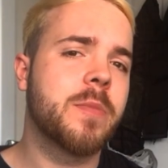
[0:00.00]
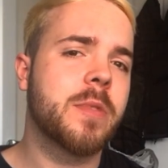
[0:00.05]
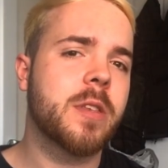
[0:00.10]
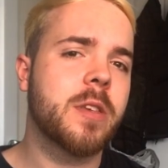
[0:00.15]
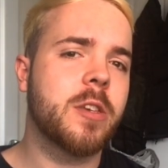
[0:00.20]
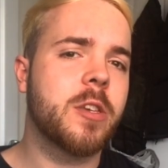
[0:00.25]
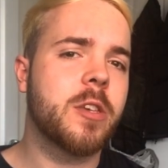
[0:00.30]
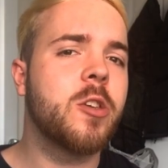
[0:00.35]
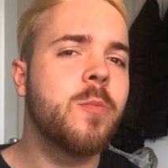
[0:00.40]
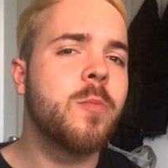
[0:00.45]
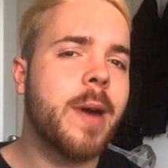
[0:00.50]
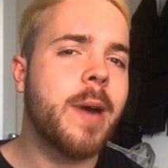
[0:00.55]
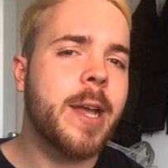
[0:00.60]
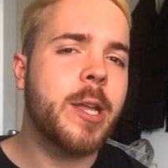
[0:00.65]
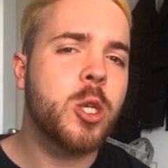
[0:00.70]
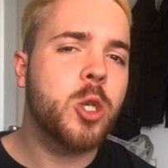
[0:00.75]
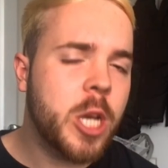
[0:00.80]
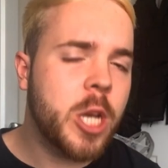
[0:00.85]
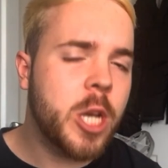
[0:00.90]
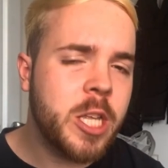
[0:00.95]
you might
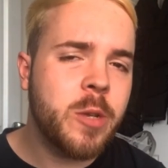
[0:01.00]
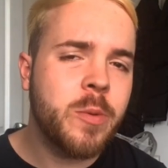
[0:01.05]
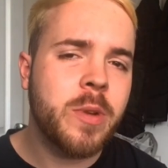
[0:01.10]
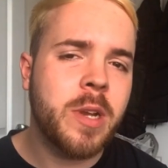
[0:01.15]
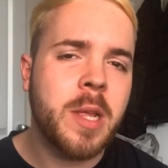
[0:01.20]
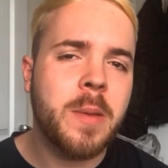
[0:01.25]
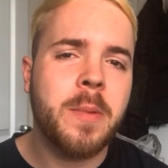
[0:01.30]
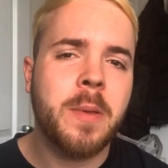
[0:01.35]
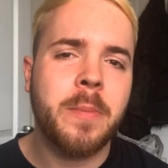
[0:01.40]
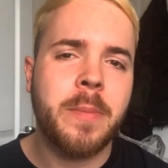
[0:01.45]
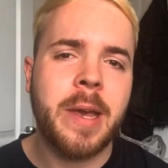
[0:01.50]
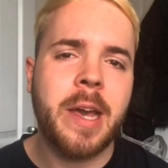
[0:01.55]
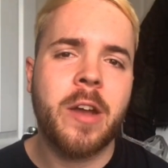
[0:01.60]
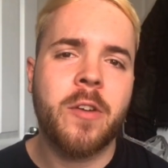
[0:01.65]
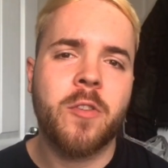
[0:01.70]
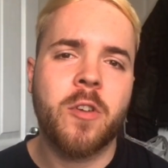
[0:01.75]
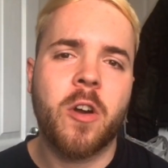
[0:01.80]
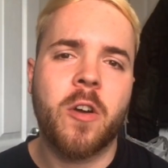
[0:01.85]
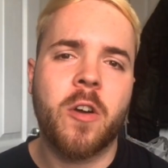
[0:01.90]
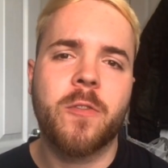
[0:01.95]
genuinely be better
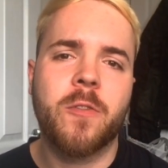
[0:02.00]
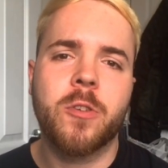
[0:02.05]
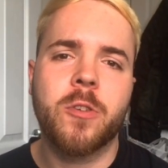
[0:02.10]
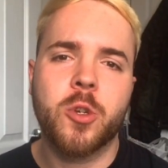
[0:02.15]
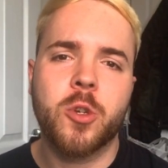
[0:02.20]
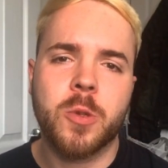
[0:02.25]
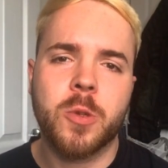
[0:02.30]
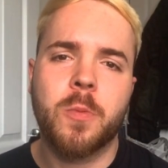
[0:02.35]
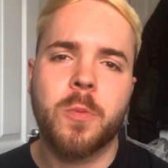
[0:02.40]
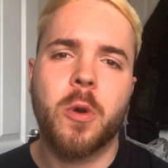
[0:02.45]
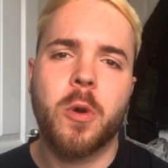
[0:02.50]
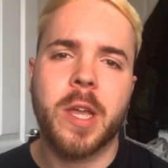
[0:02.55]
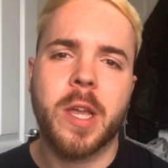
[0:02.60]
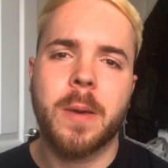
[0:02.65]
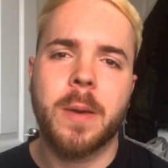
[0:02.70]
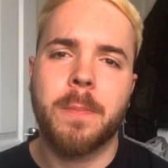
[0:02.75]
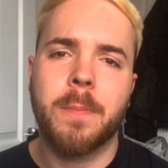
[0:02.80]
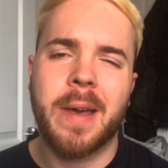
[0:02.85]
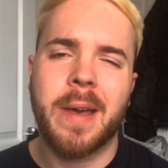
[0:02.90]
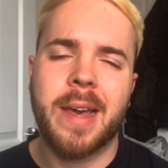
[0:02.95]
off just putting a
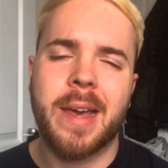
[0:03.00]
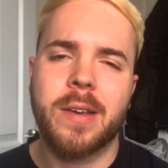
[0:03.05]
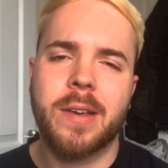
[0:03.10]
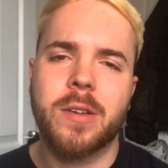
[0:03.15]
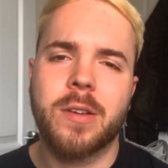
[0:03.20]
bet